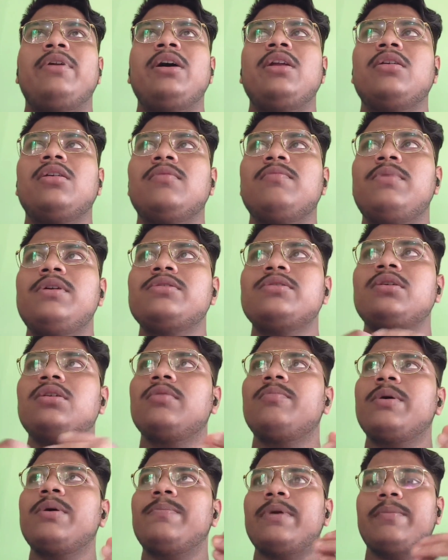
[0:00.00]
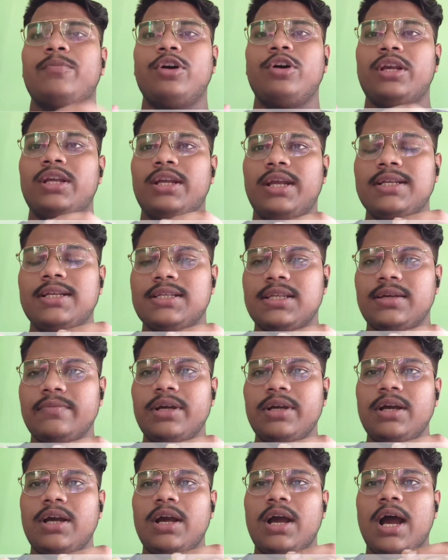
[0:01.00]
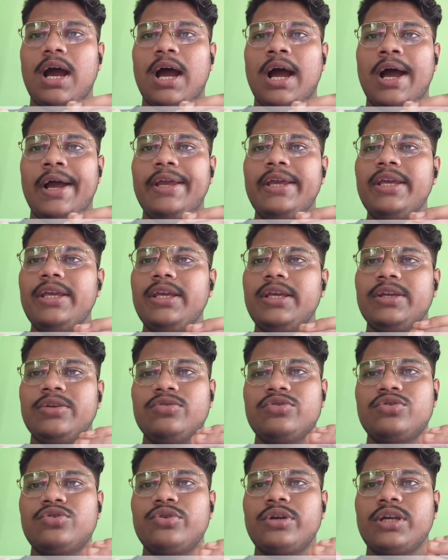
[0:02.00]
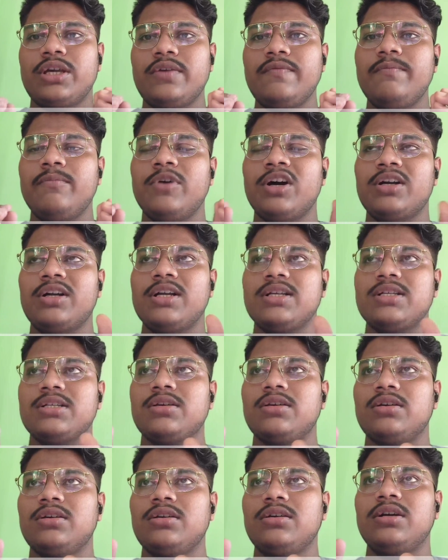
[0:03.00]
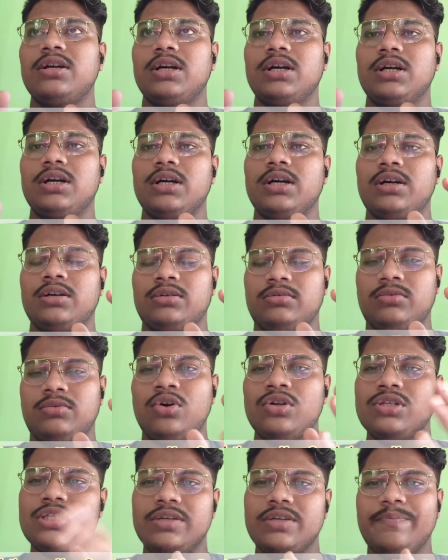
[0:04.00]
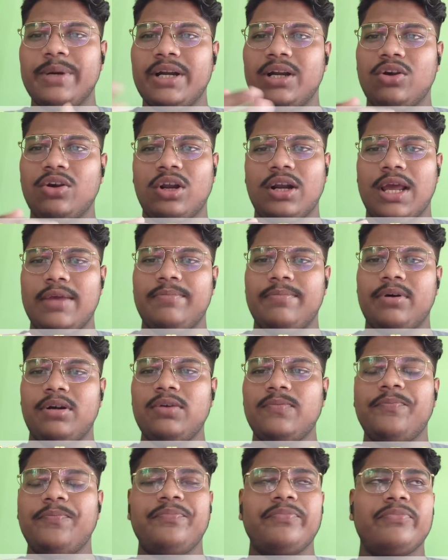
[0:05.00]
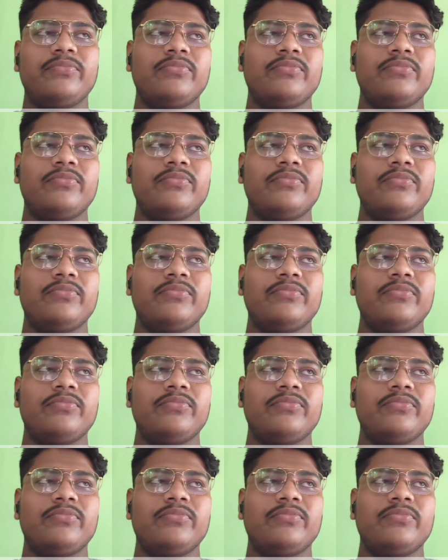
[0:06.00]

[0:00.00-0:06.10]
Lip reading: after completion of a paper in 8th sem, I used to give mock test on GPET or NIPER.